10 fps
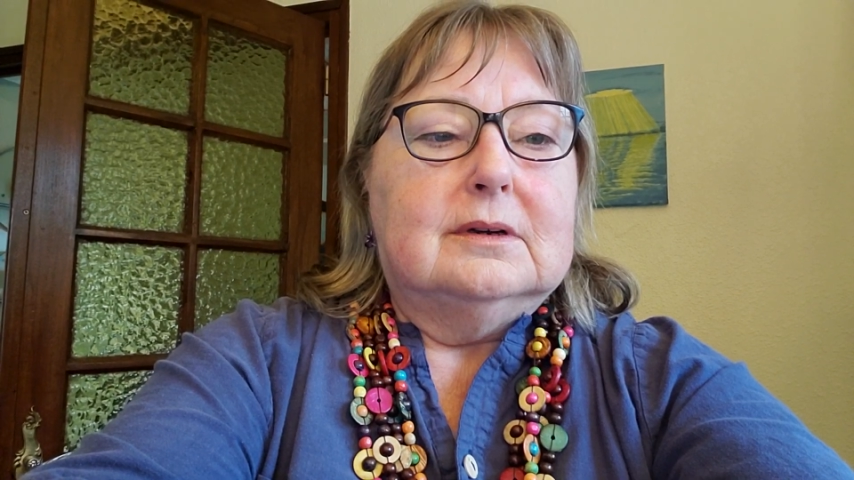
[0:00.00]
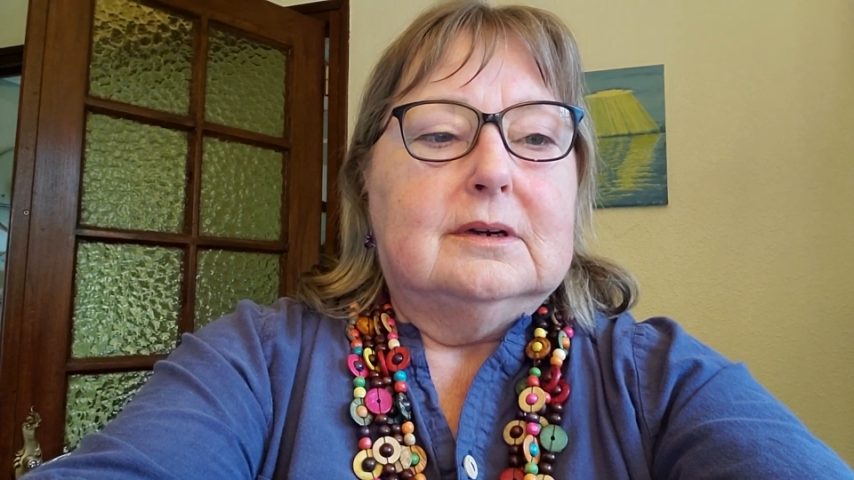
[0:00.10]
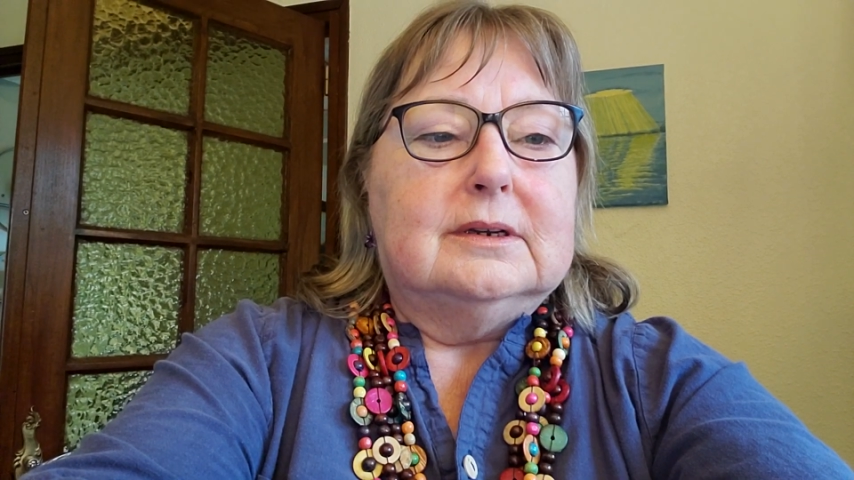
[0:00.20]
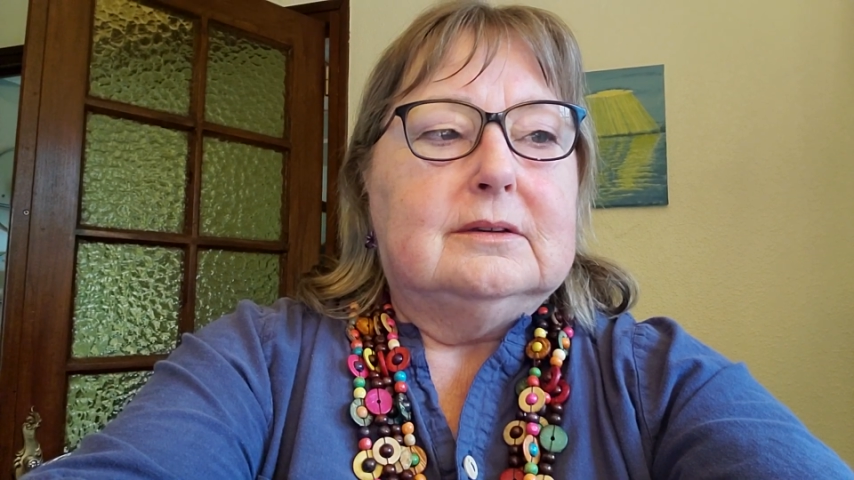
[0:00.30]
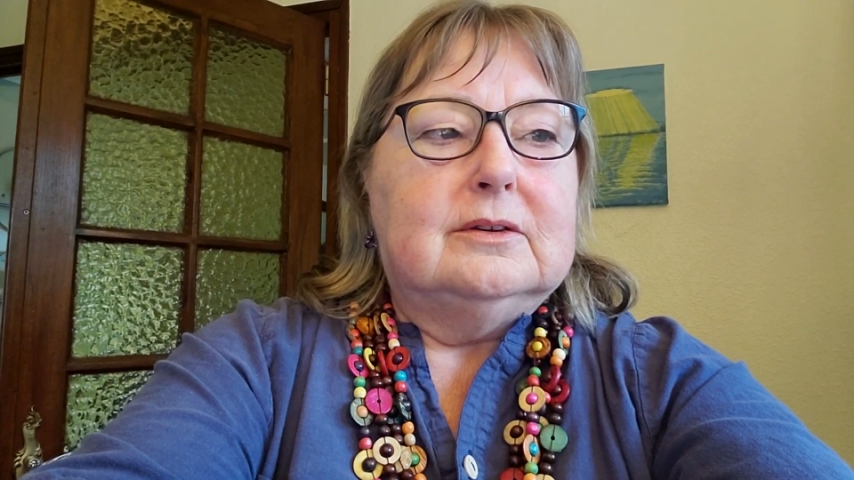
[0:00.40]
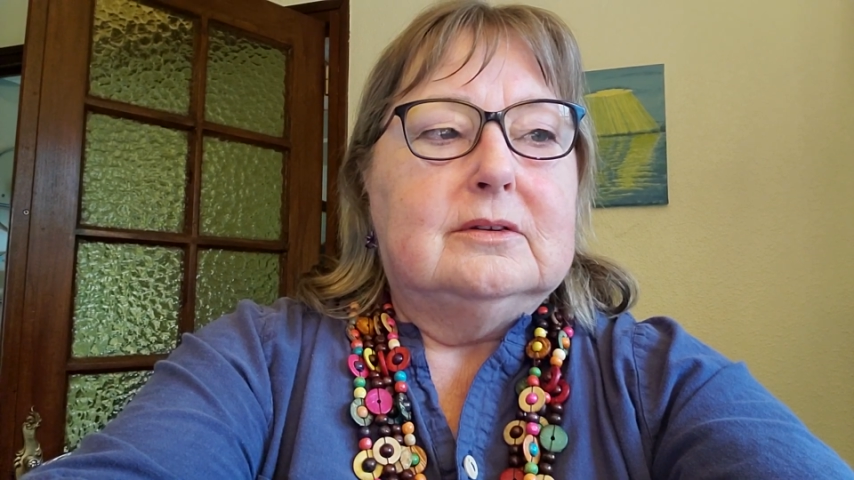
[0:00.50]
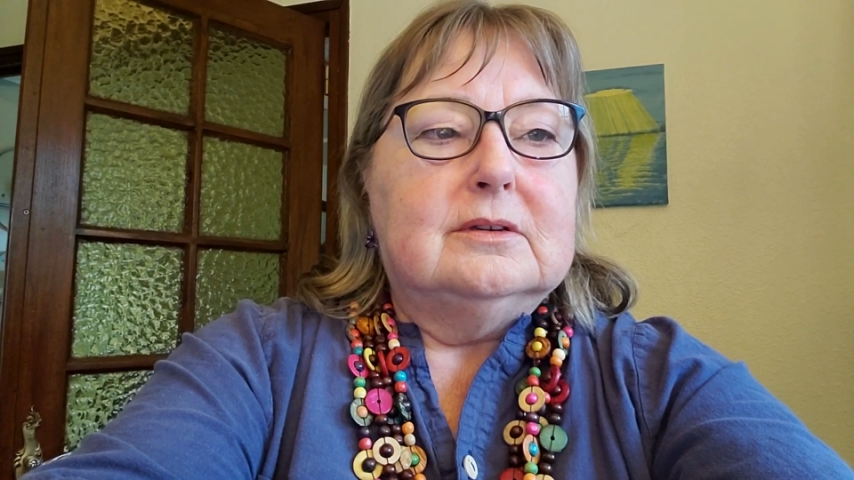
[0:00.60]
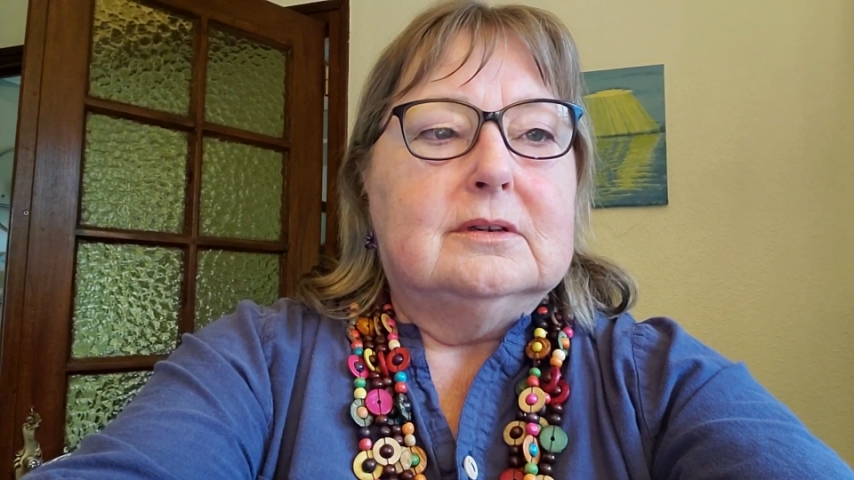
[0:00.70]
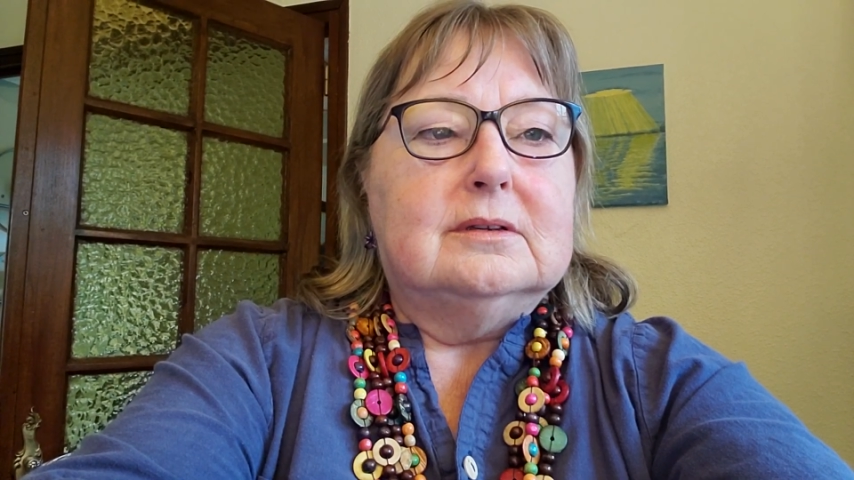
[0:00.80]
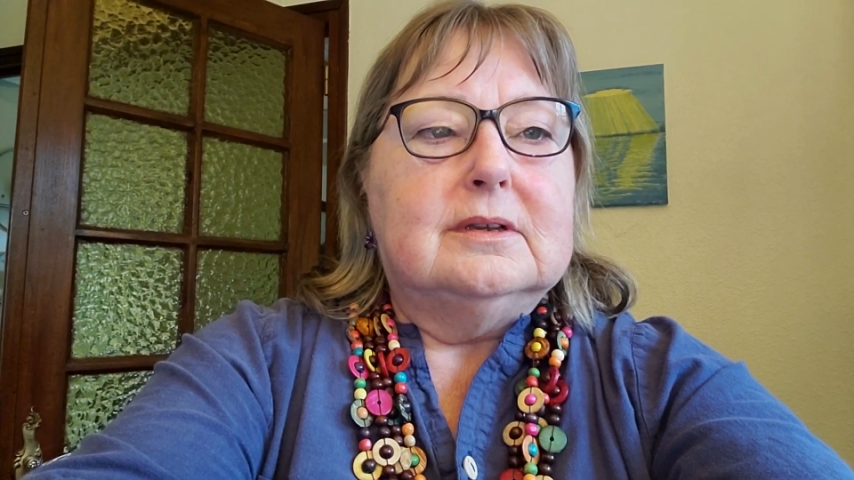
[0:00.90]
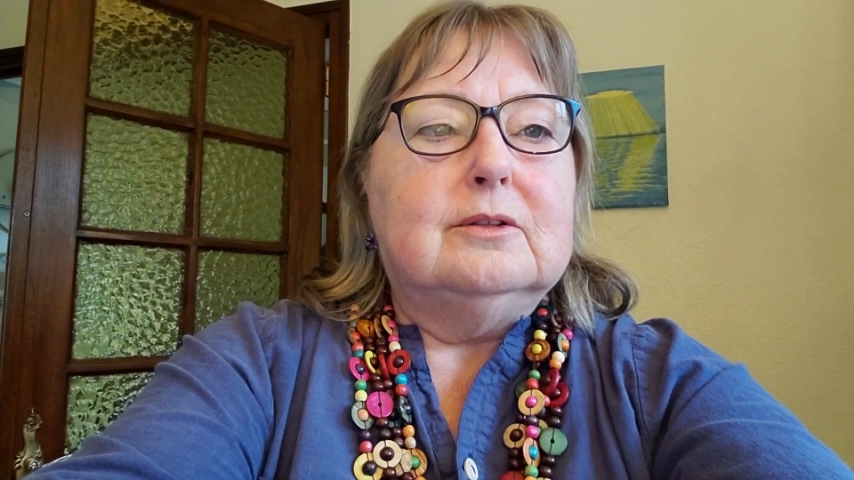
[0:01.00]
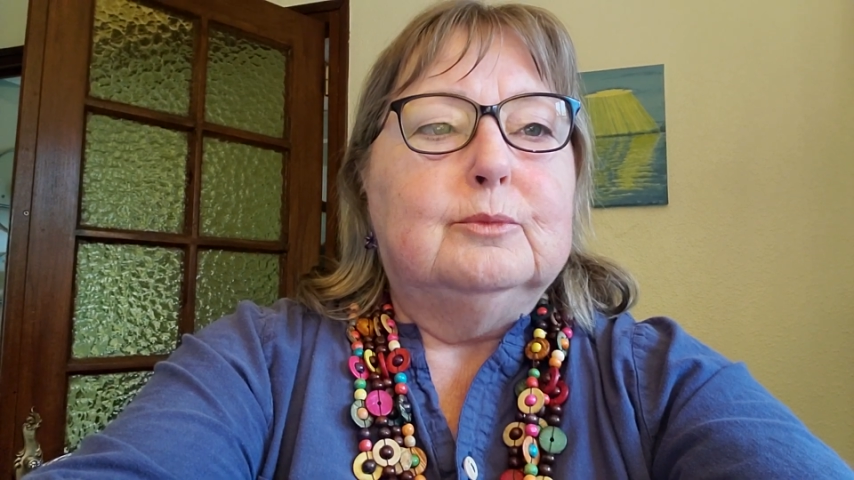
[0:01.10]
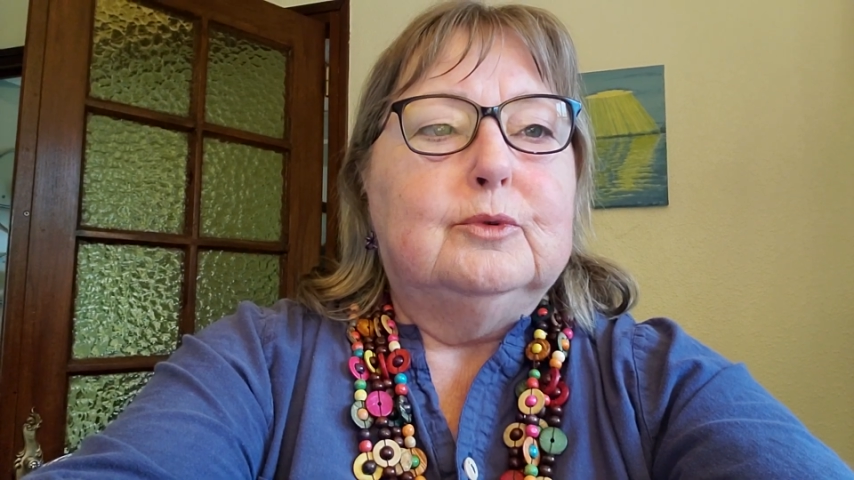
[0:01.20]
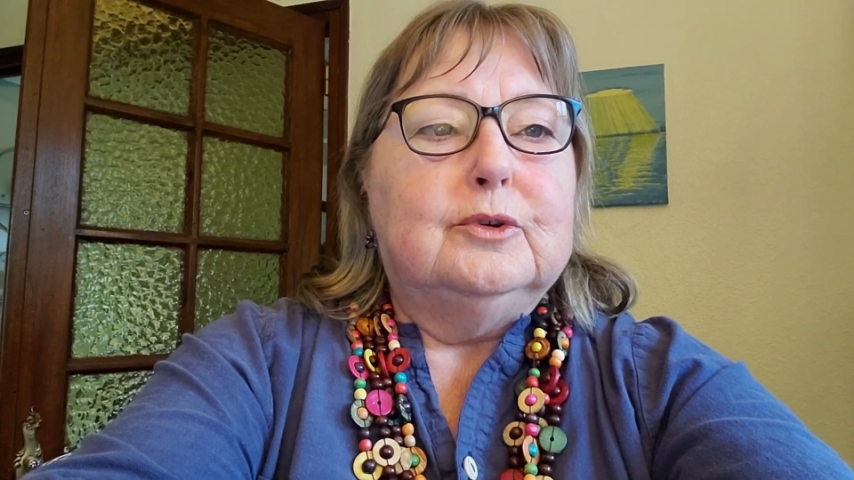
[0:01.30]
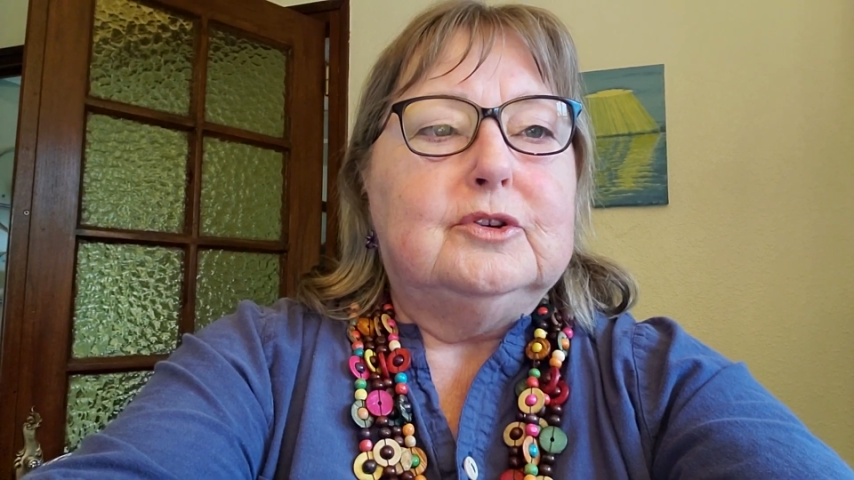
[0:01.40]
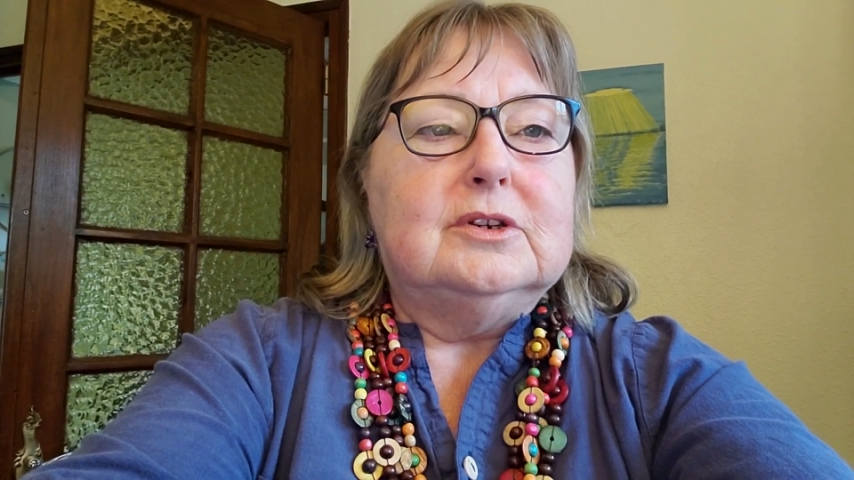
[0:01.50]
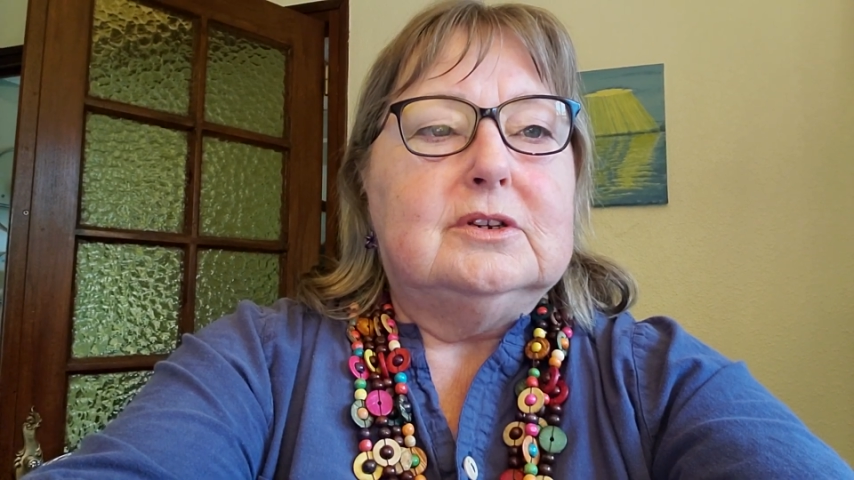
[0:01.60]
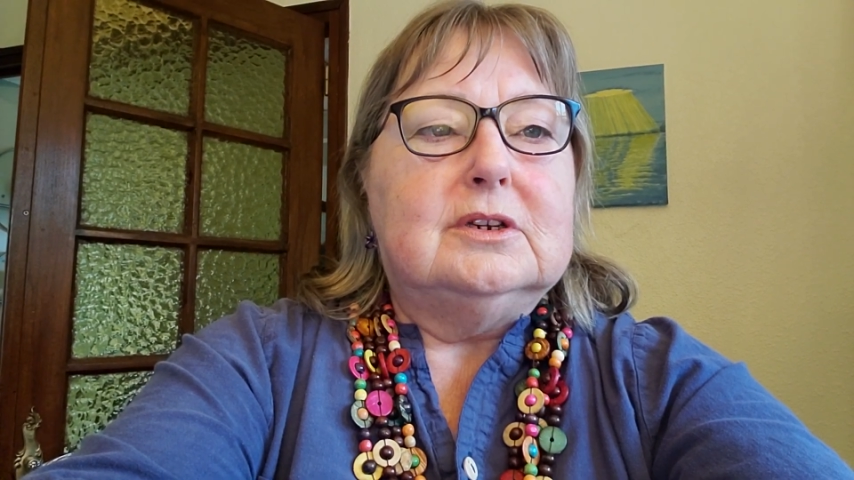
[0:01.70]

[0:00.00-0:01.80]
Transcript: I used to sell mortgages